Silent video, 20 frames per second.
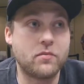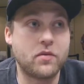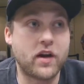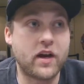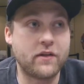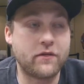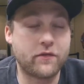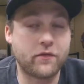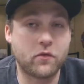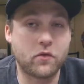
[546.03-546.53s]
but
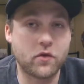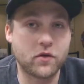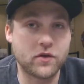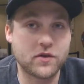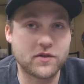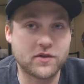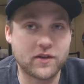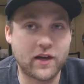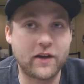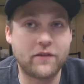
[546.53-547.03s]
I
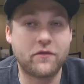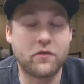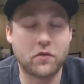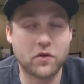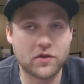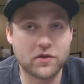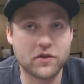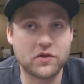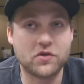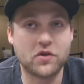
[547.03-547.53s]

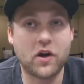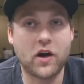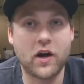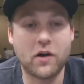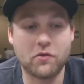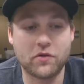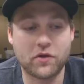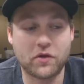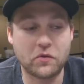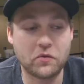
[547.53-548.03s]
forced a
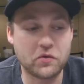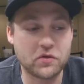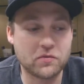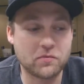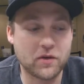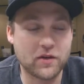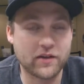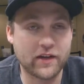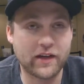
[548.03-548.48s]
draw with Guzma.